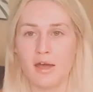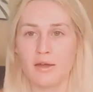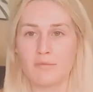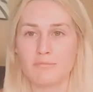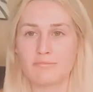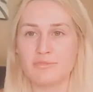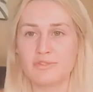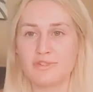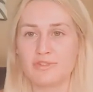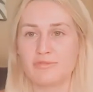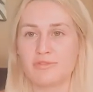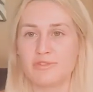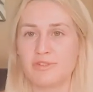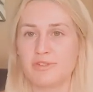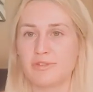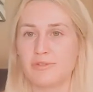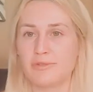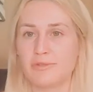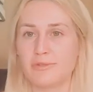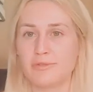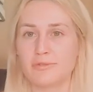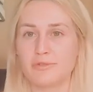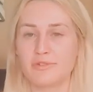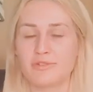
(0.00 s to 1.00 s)
due
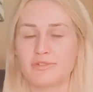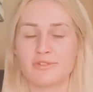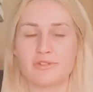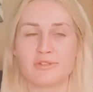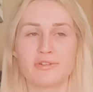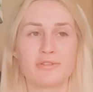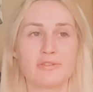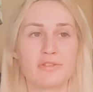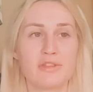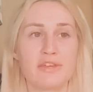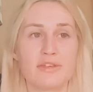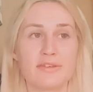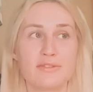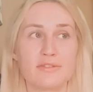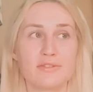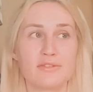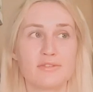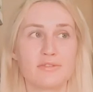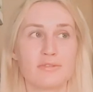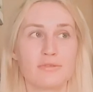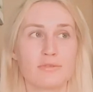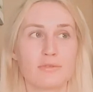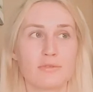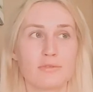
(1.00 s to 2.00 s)
to certain things
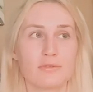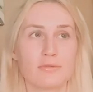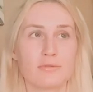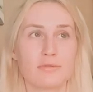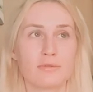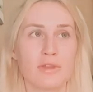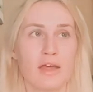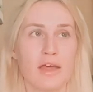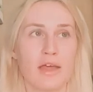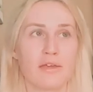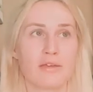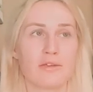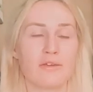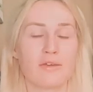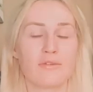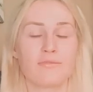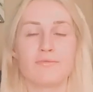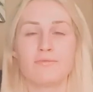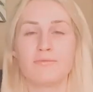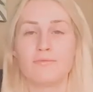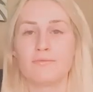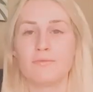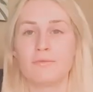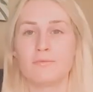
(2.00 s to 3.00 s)
like a
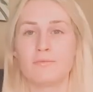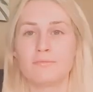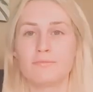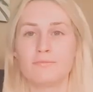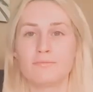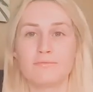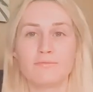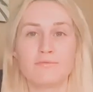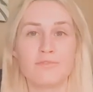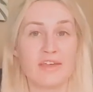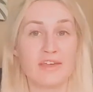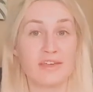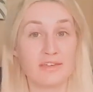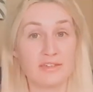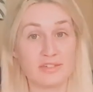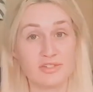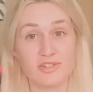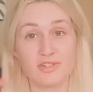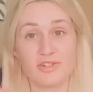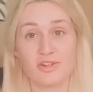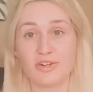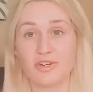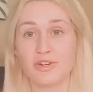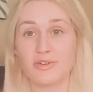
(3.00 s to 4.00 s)
vagus
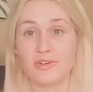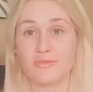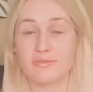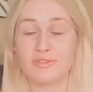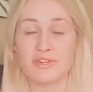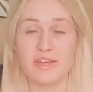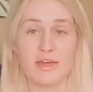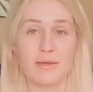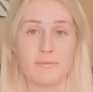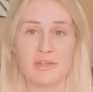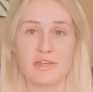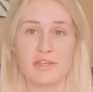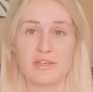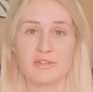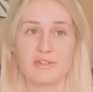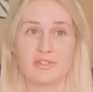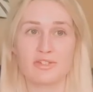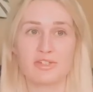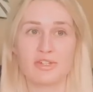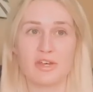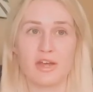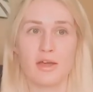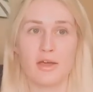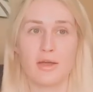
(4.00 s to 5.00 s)
nerve
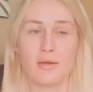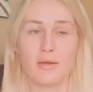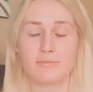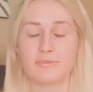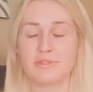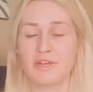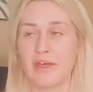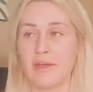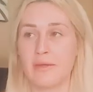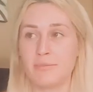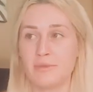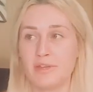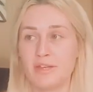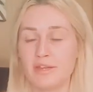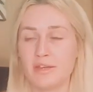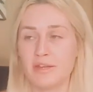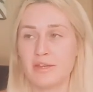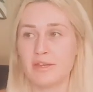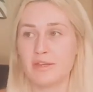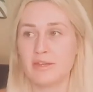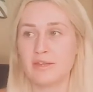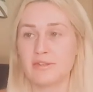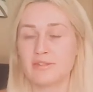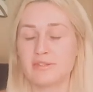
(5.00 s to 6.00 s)
damage,
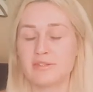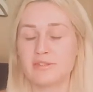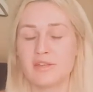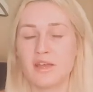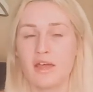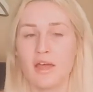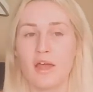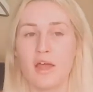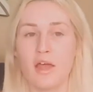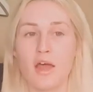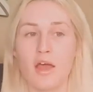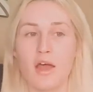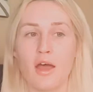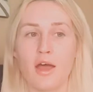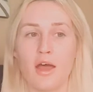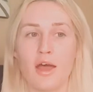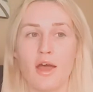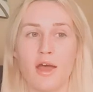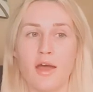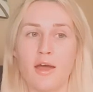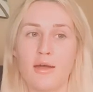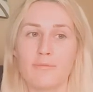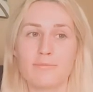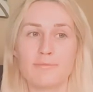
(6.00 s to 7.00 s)
diabetes,
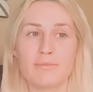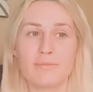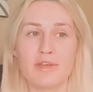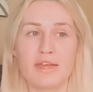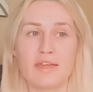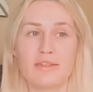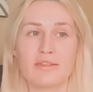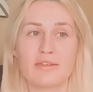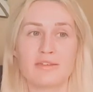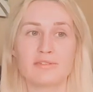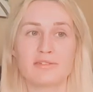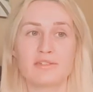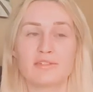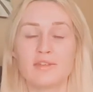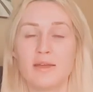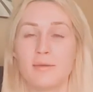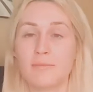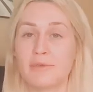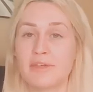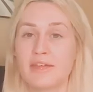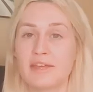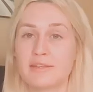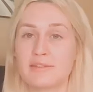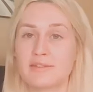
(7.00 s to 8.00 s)
and then some
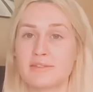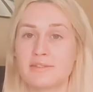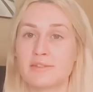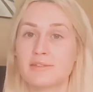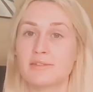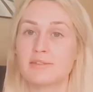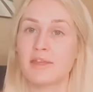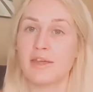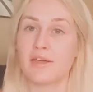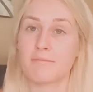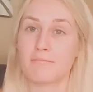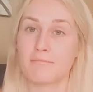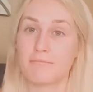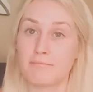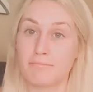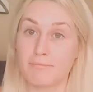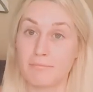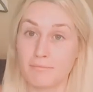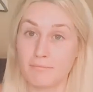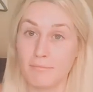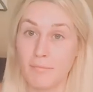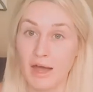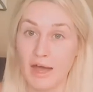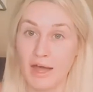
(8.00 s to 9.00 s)
cases like
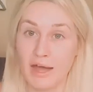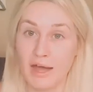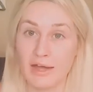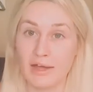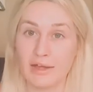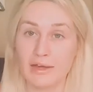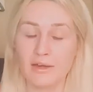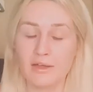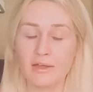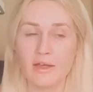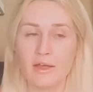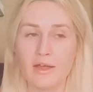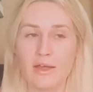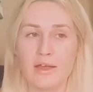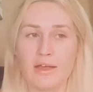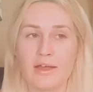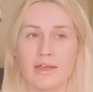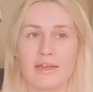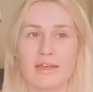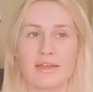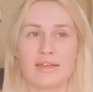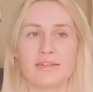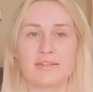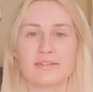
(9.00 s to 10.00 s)
mine,
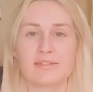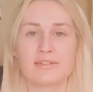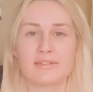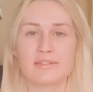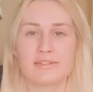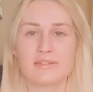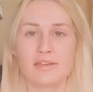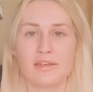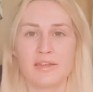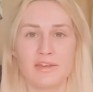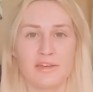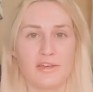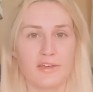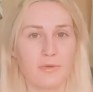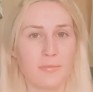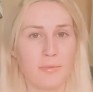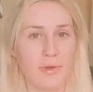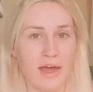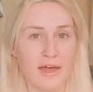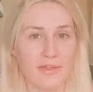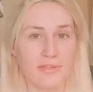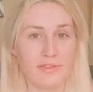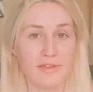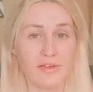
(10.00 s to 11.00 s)
it's
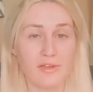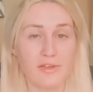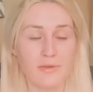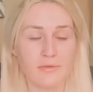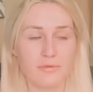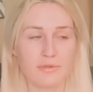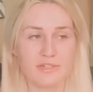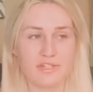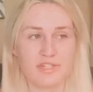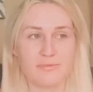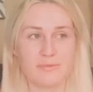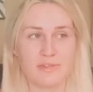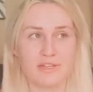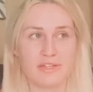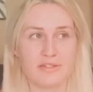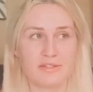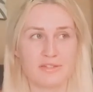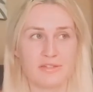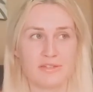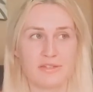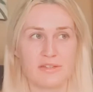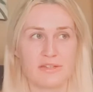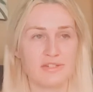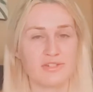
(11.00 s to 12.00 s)
idiopathic, which means
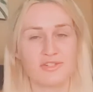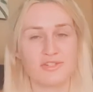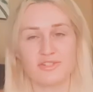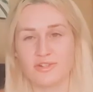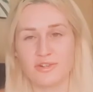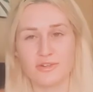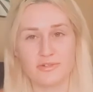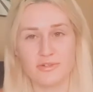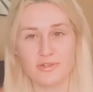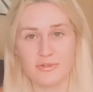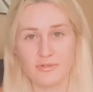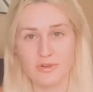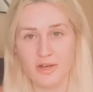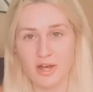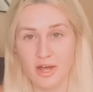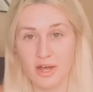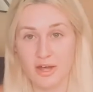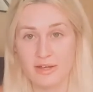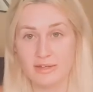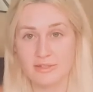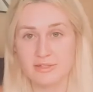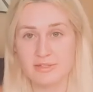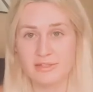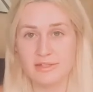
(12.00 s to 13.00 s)
there's no known
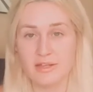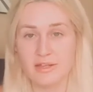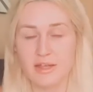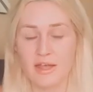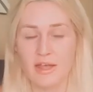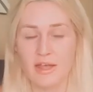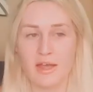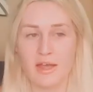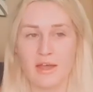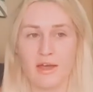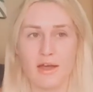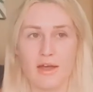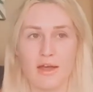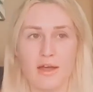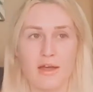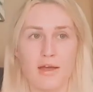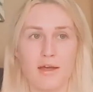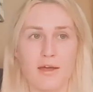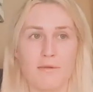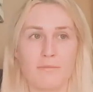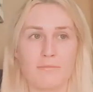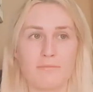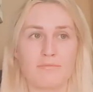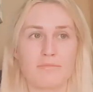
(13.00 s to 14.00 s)
cause.
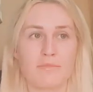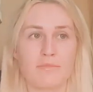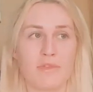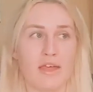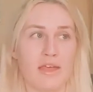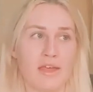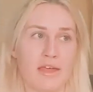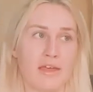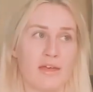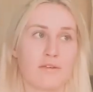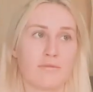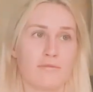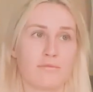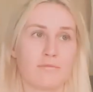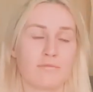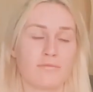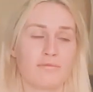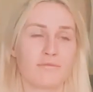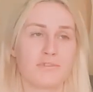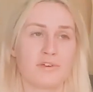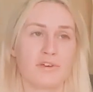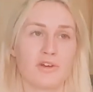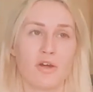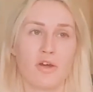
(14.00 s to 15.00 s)
And
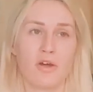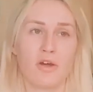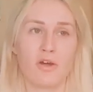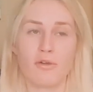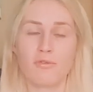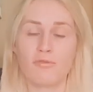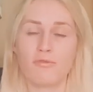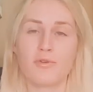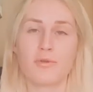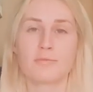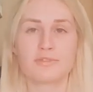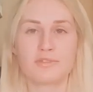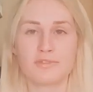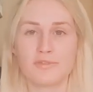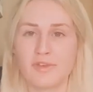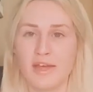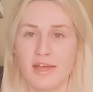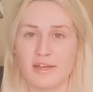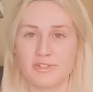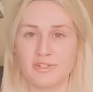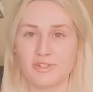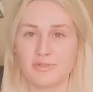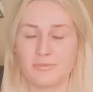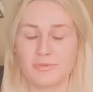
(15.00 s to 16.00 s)
for all forms of
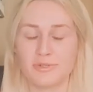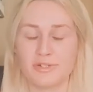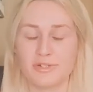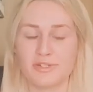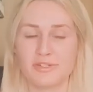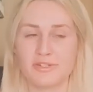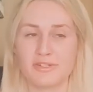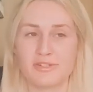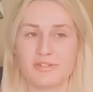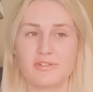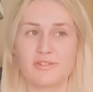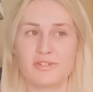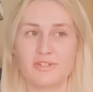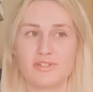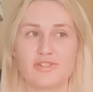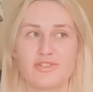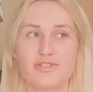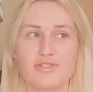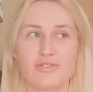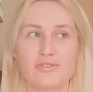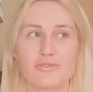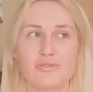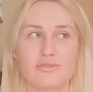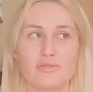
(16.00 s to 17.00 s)
gastroparesis,
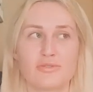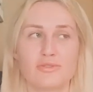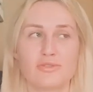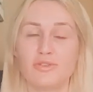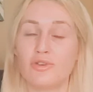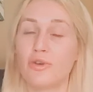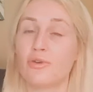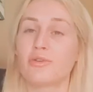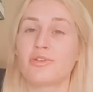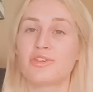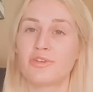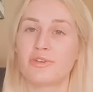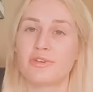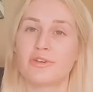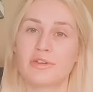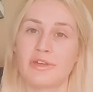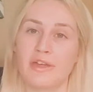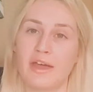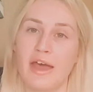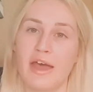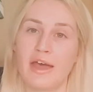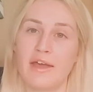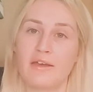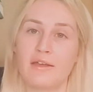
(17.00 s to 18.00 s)
there's no cure
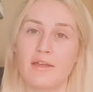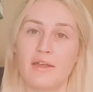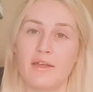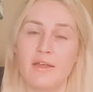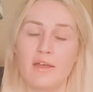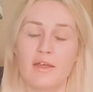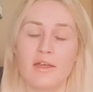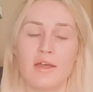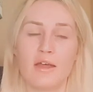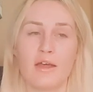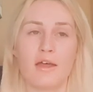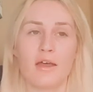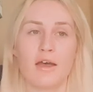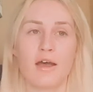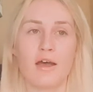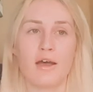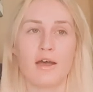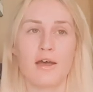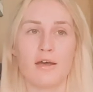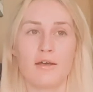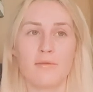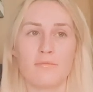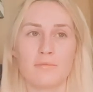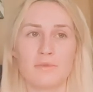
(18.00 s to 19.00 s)
yet.
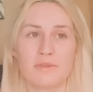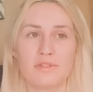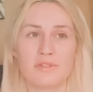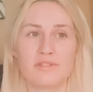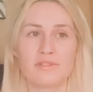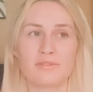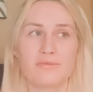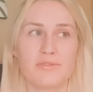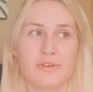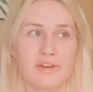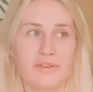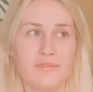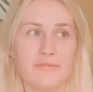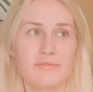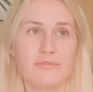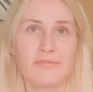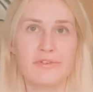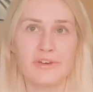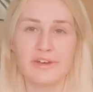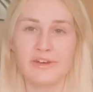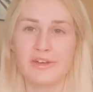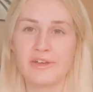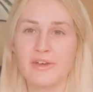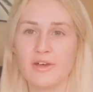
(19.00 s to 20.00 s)
It's a very,
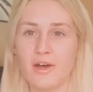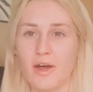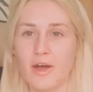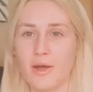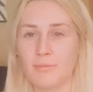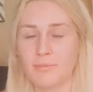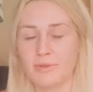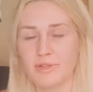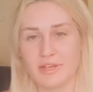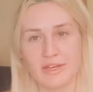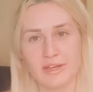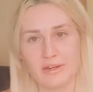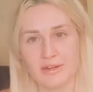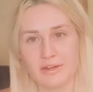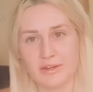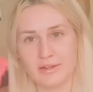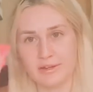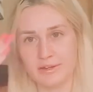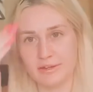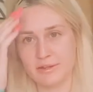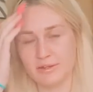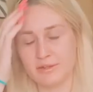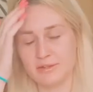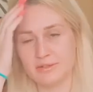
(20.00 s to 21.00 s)
very
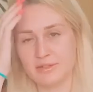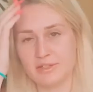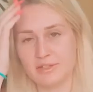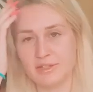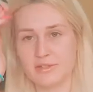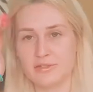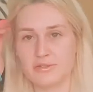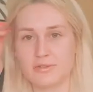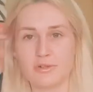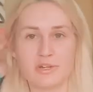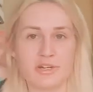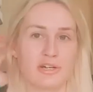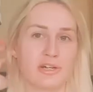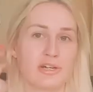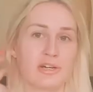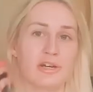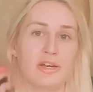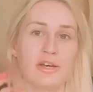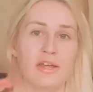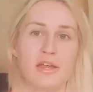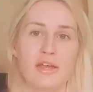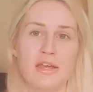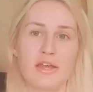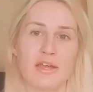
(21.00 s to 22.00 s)
complicated disorder
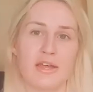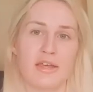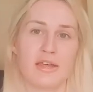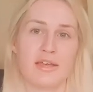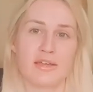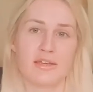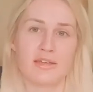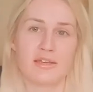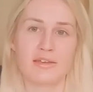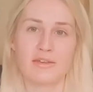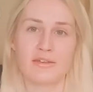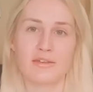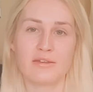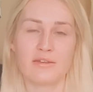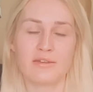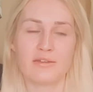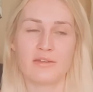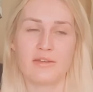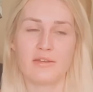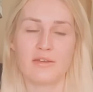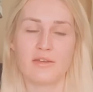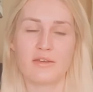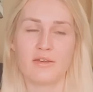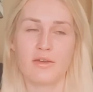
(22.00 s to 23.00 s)
and
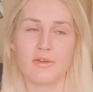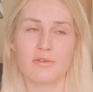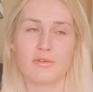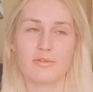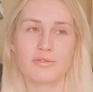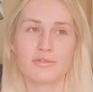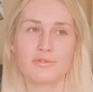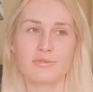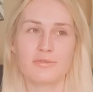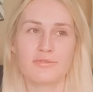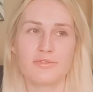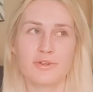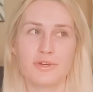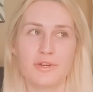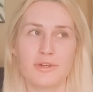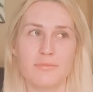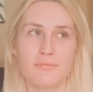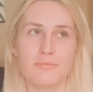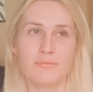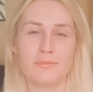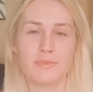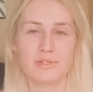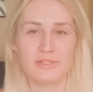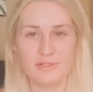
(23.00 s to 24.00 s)
also a very
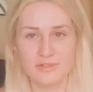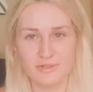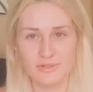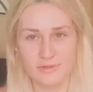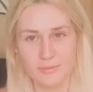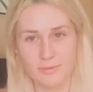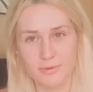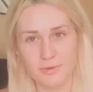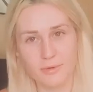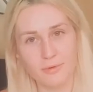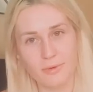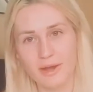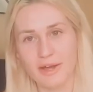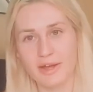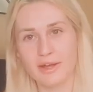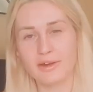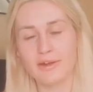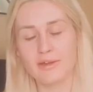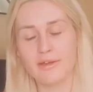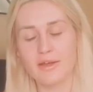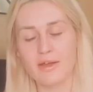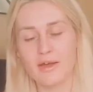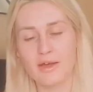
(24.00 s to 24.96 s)
miserable one.